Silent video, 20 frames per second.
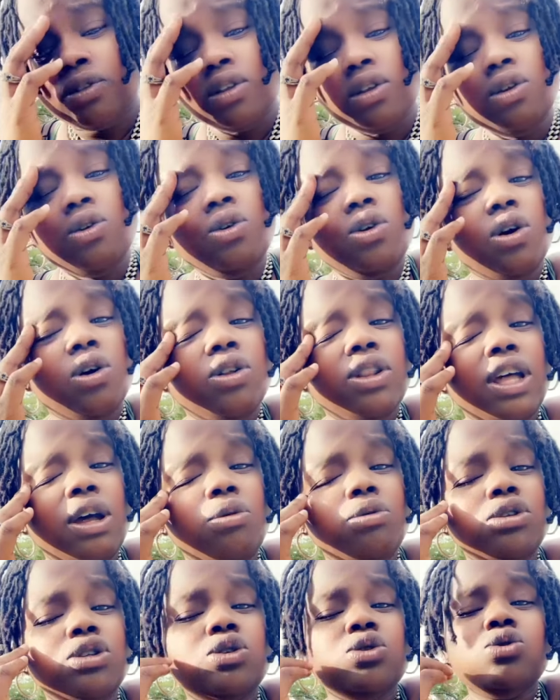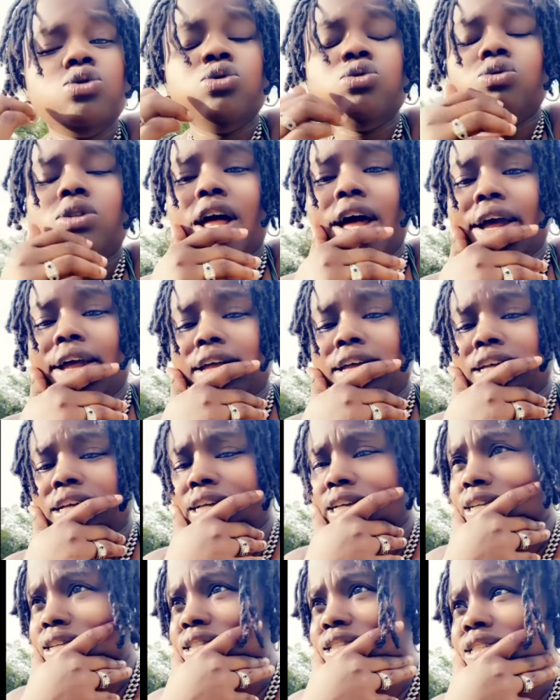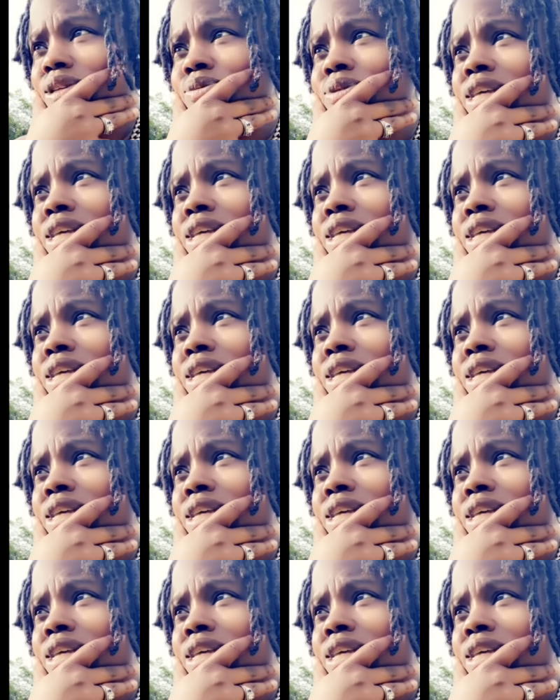you know, they would do like some